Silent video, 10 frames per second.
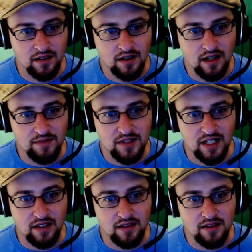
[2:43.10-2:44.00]
I'm
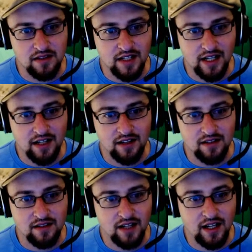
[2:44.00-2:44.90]
dead. Dear diary,
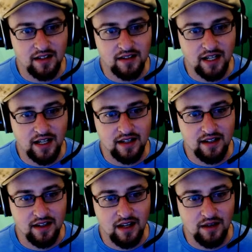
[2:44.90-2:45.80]
today I died.
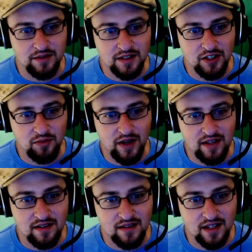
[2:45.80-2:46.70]
I was killed by
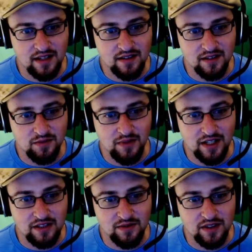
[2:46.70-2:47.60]
this thing in some
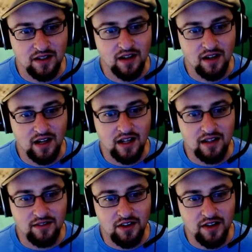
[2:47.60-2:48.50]
basement. I
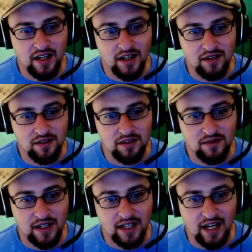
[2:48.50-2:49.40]
leave all that I own to
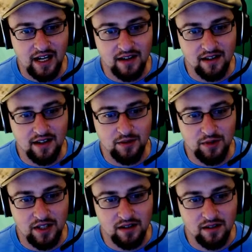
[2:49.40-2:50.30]
my cat,
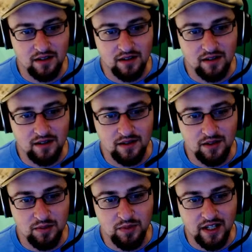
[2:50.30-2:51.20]
Guppy.
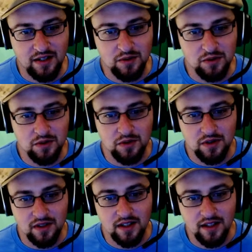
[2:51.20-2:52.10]
Goodbye, cruel
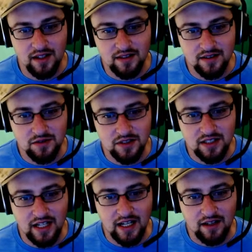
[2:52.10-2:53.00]
world. That's so
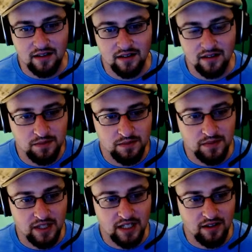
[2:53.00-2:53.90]
sad.
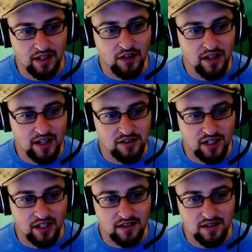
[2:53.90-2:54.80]
But now, oh yeah, that's
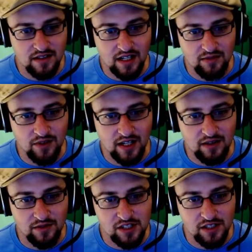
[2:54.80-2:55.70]
right, because this game
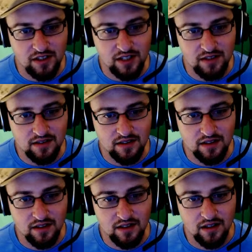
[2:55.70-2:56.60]
randomly generates.
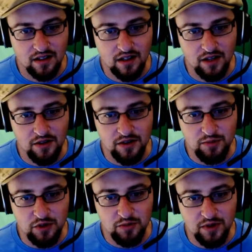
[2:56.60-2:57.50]
Oh, the
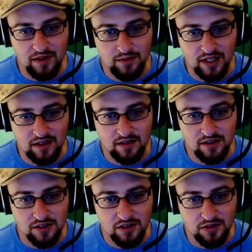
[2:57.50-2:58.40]
poop can be
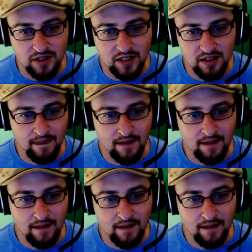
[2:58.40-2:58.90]
destroyed.